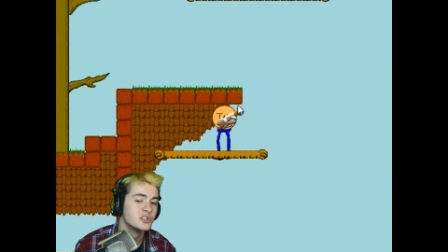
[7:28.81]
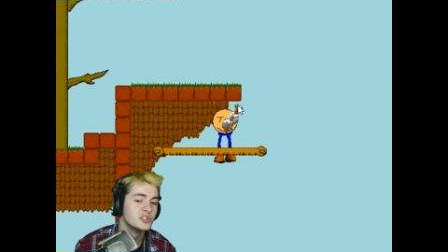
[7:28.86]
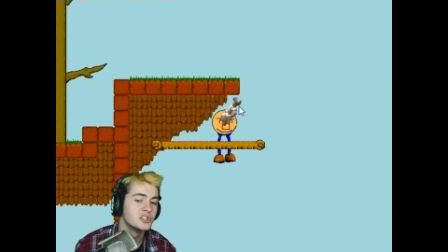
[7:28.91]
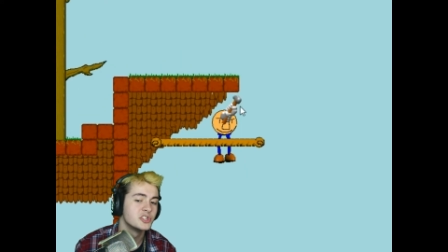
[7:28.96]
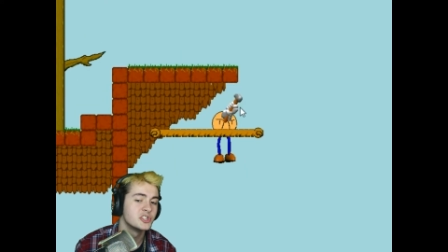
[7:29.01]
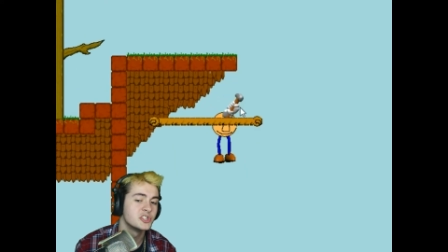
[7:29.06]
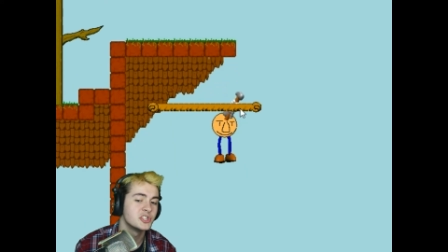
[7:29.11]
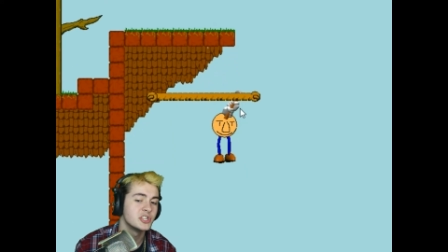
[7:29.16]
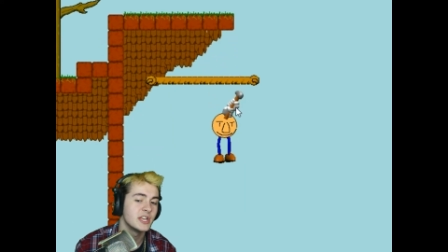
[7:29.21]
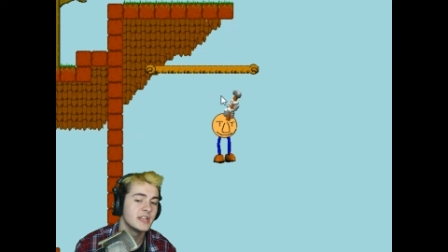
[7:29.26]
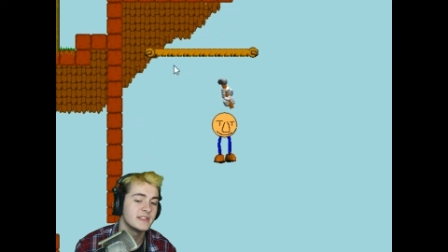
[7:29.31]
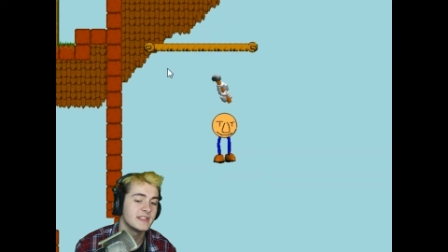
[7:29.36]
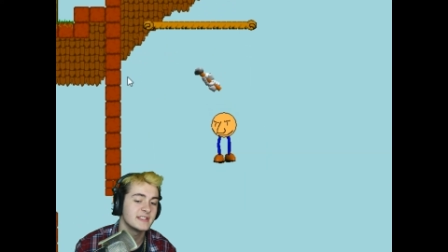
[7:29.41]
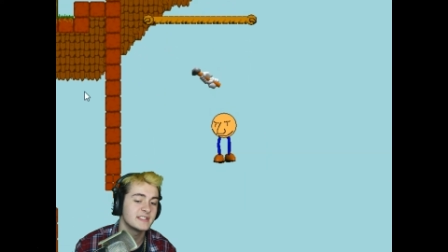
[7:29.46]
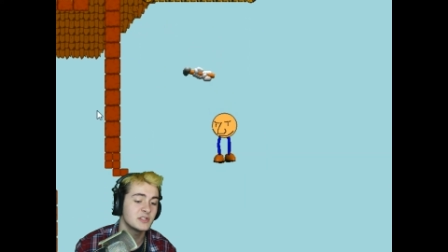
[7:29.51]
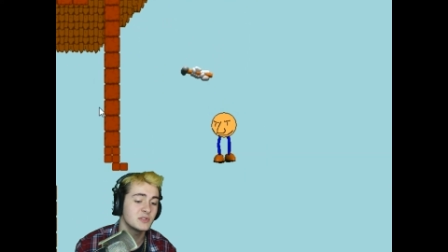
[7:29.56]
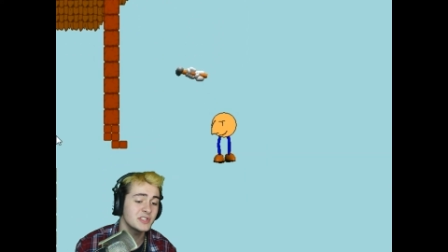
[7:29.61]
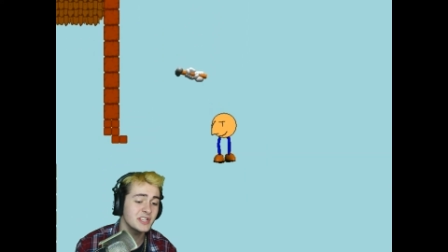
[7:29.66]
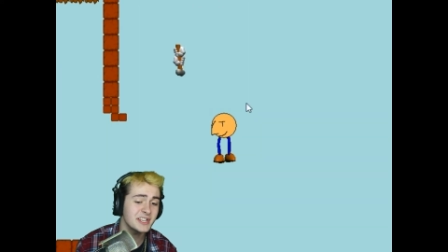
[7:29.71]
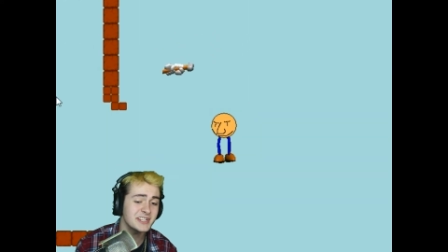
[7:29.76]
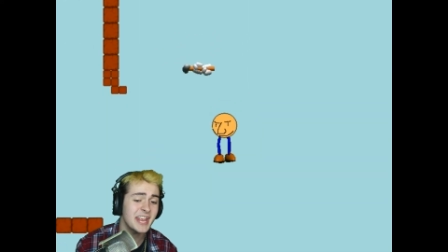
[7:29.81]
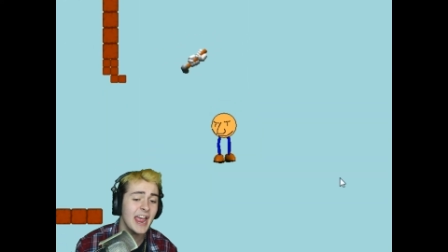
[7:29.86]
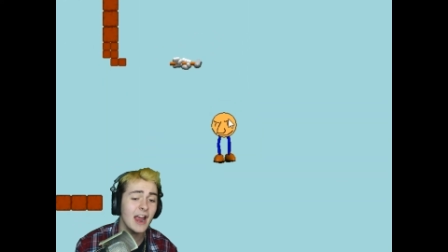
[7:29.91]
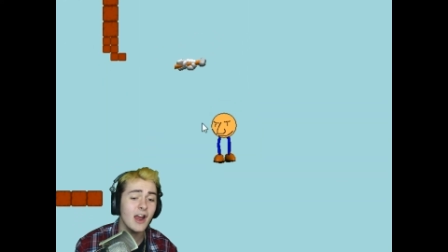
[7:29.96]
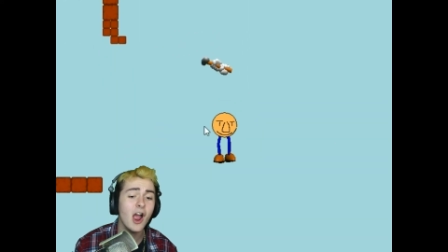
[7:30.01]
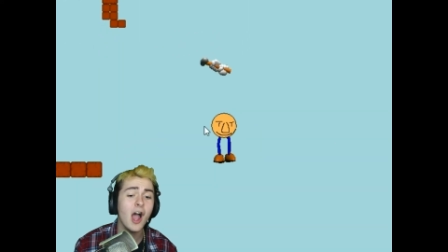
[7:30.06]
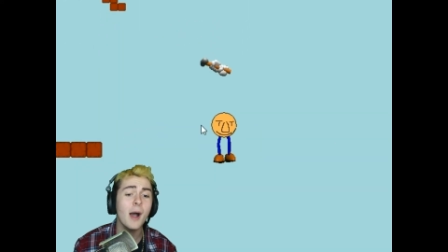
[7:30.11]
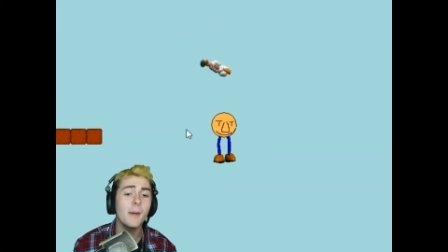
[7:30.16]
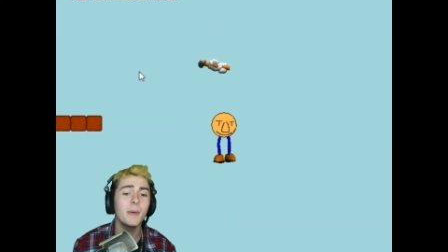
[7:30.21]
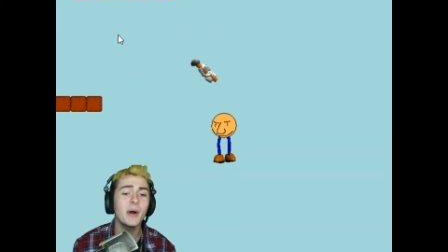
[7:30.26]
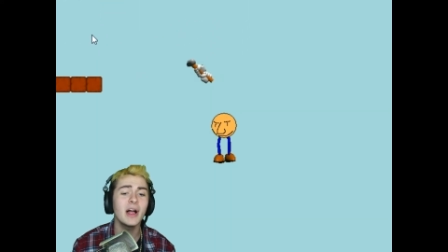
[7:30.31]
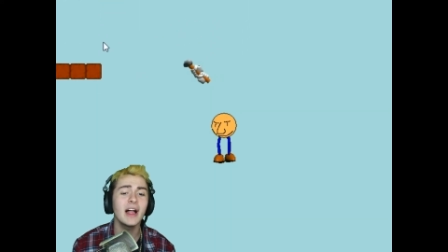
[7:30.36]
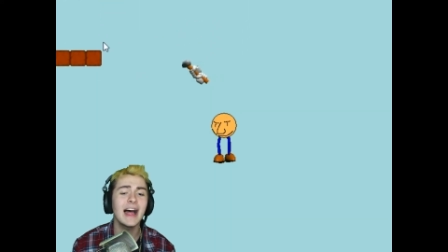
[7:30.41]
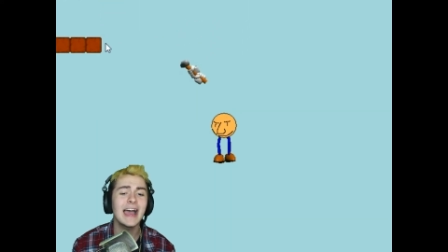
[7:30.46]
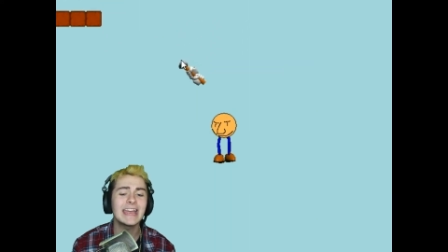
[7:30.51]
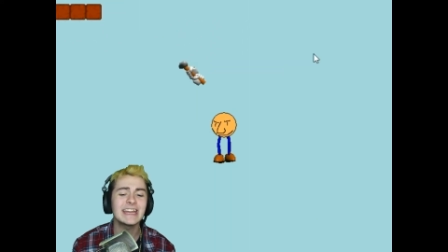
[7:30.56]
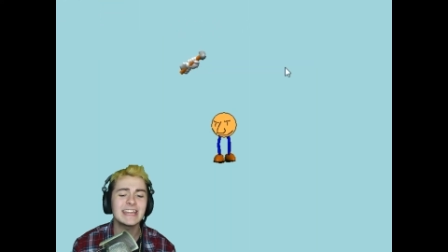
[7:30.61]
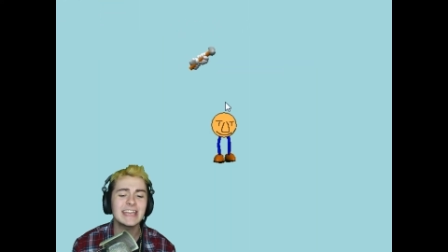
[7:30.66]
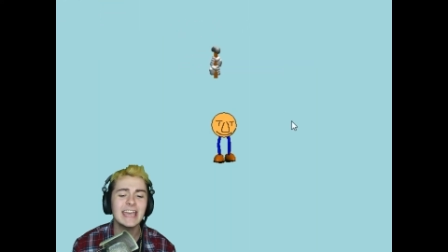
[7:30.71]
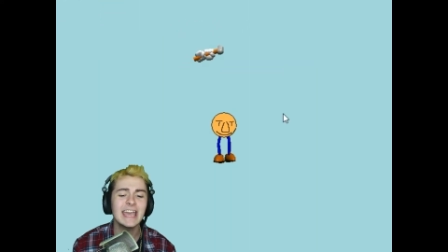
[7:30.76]
shit, this is a terrible
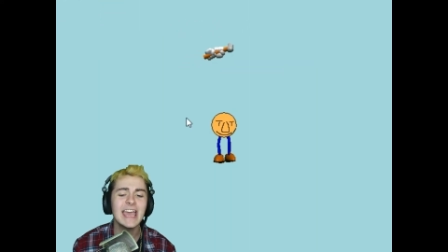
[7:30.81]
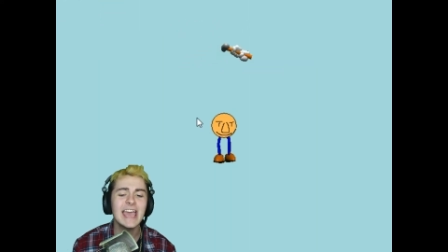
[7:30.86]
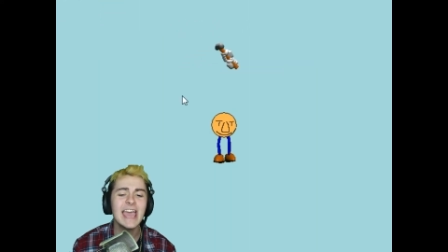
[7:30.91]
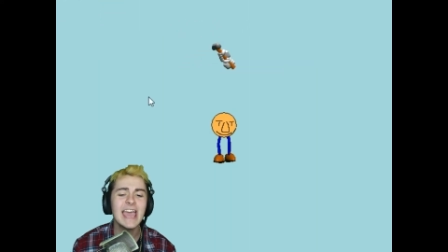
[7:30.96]
idea!